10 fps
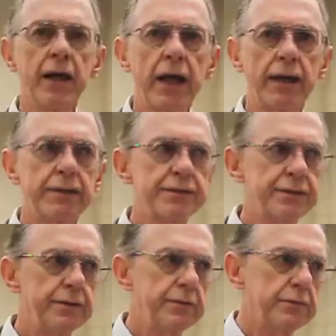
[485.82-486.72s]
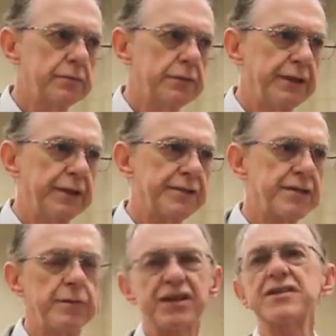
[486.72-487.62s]
and to get
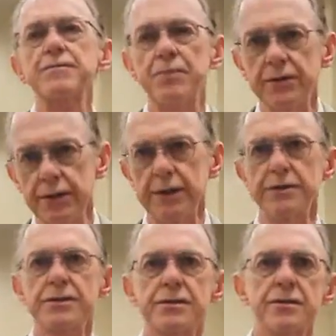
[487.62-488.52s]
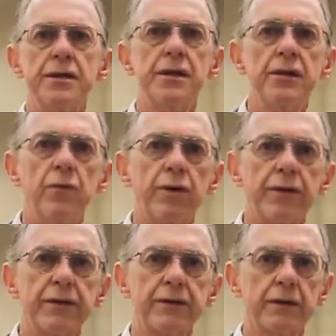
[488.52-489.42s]
some experience
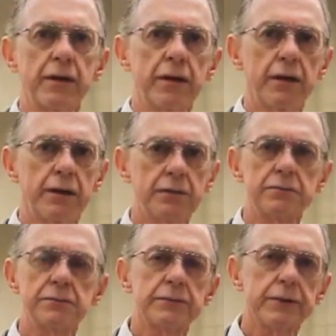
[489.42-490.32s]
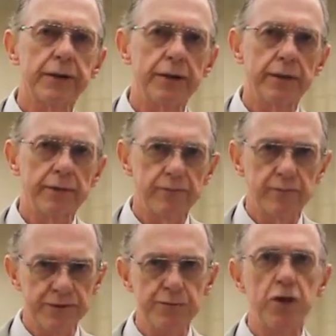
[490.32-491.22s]
with a
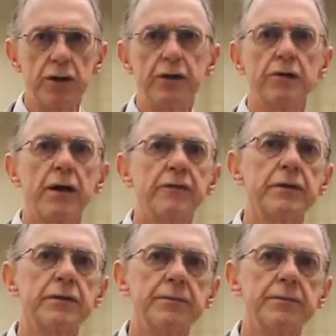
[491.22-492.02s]
small aircraft.